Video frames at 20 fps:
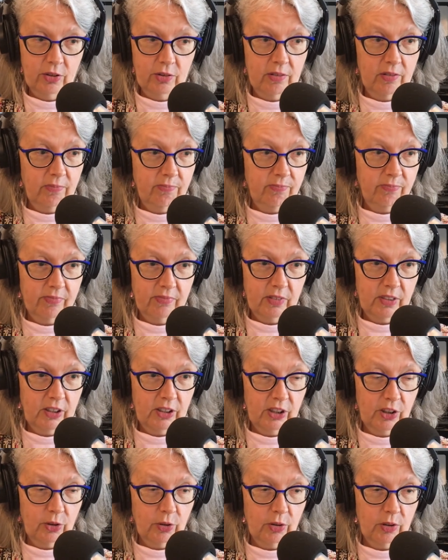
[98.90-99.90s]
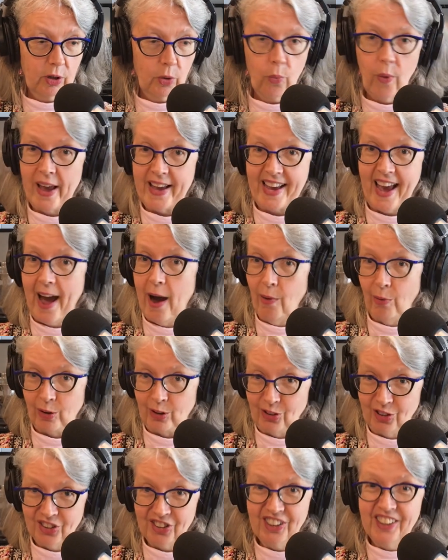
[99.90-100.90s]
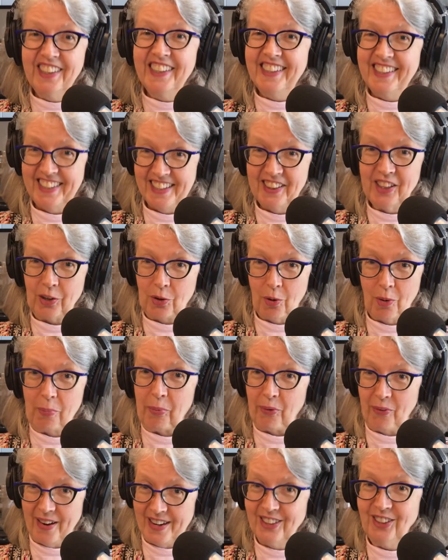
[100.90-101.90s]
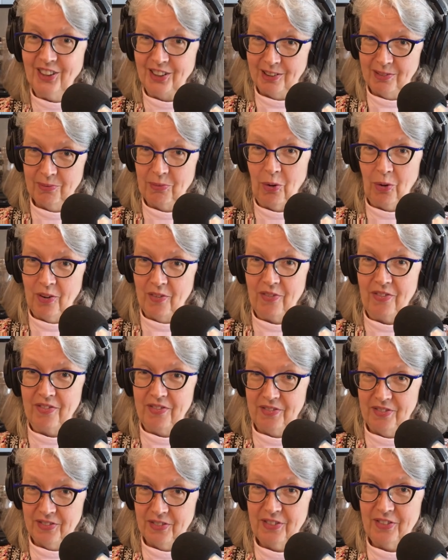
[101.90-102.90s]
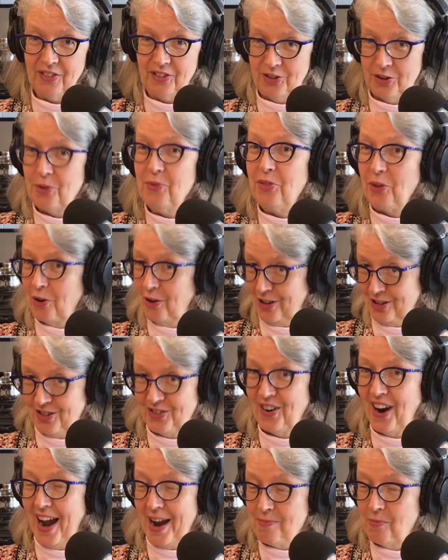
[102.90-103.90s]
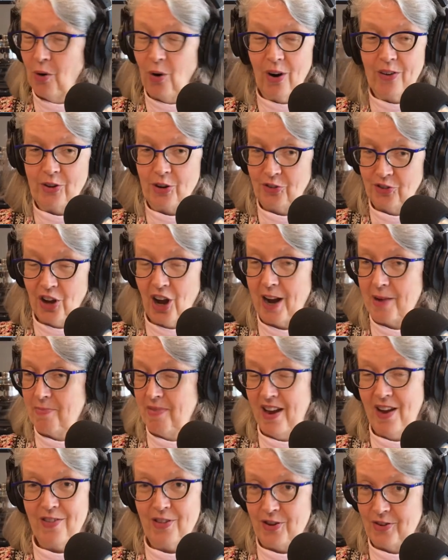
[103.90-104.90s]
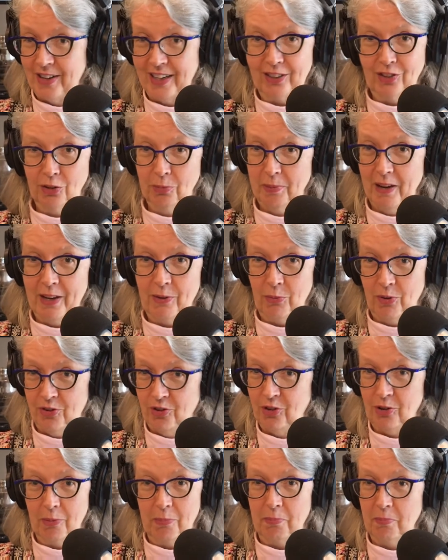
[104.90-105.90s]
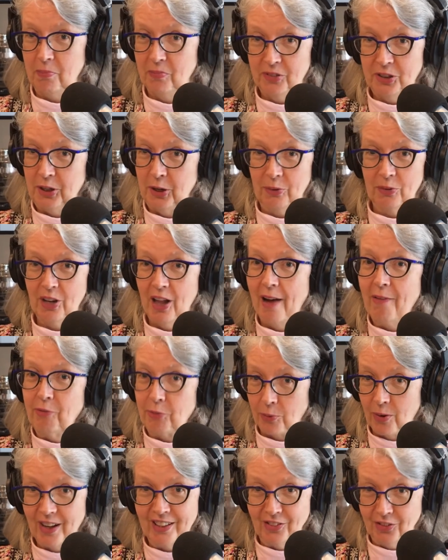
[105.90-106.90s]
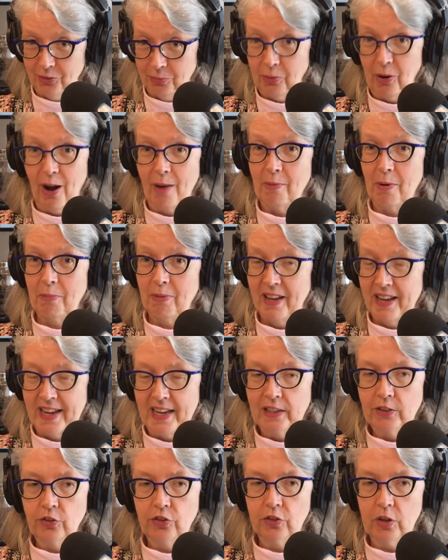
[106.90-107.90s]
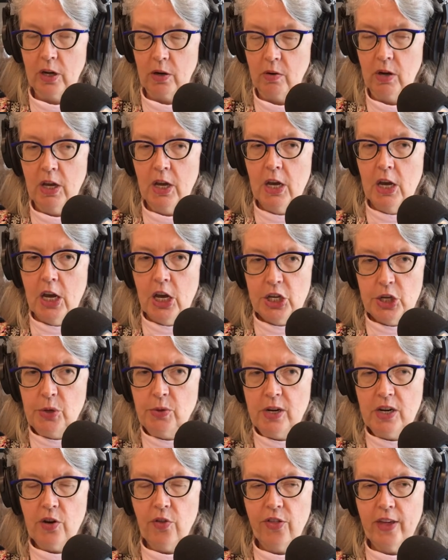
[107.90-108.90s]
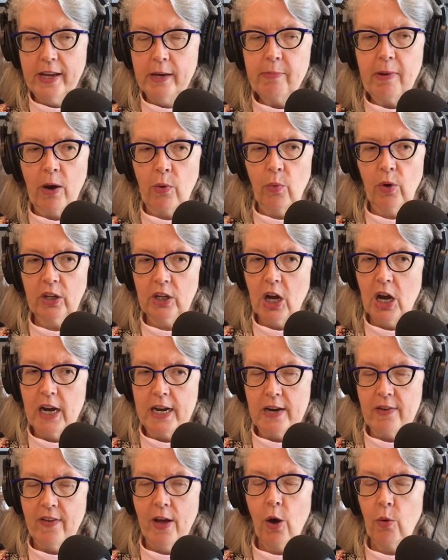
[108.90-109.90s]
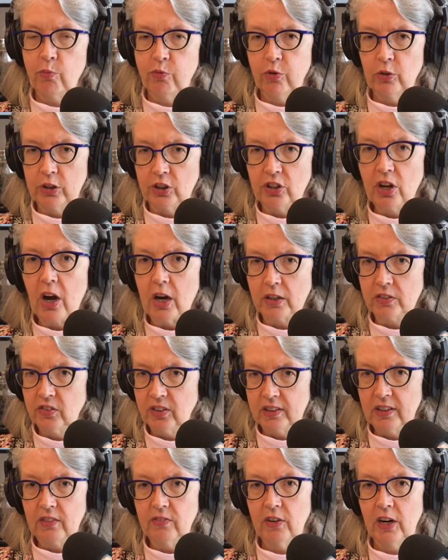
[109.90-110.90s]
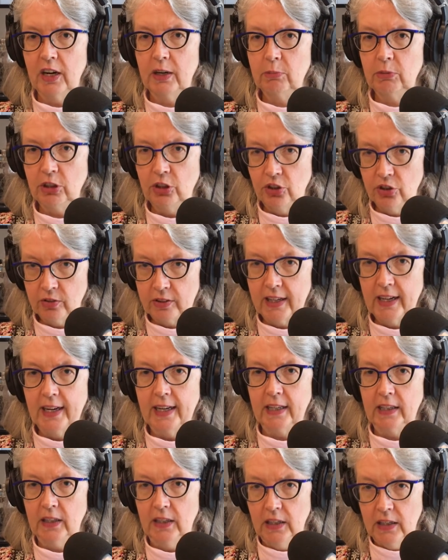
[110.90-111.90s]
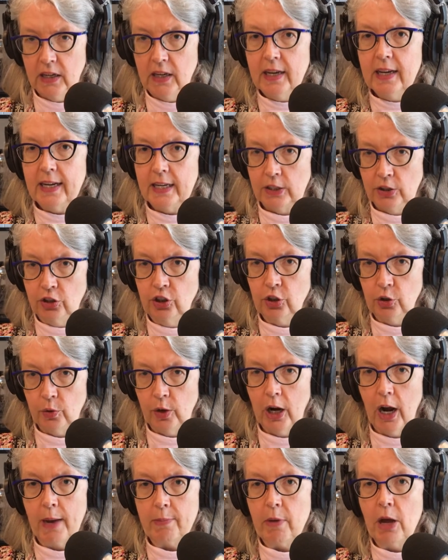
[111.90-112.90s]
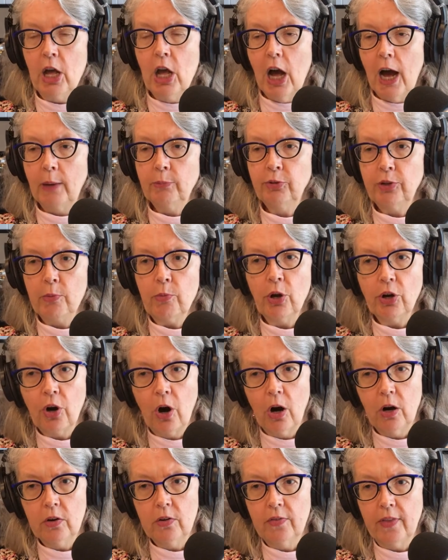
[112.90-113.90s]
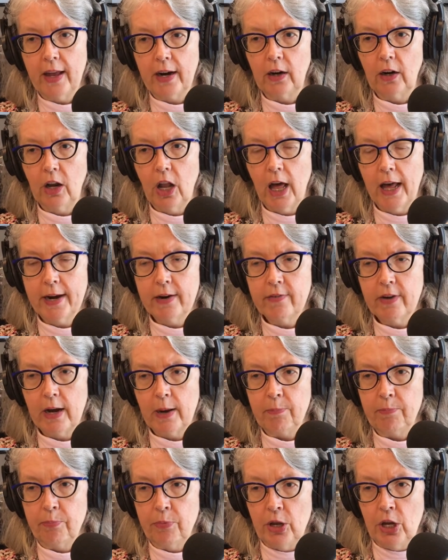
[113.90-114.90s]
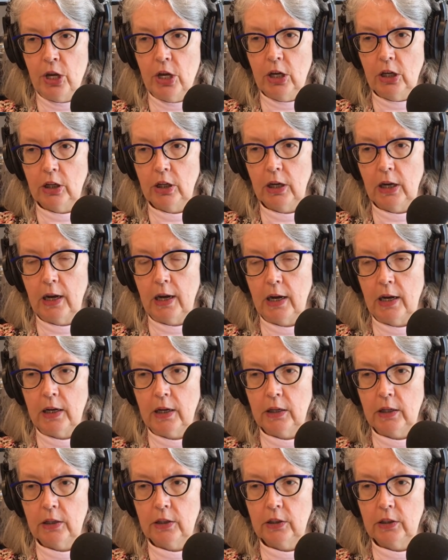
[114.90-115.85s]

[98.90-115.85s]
your your awake hours in the corporation. More like two thirds. Two thirds, yeah. right. More of your time there than you're going to spend with your, you know, loved ones probably. Yeah. And so you need to think about what kind of helpful or toxic environments you're getting into. And I'm I'm somewhat heartened that a lot of um uh,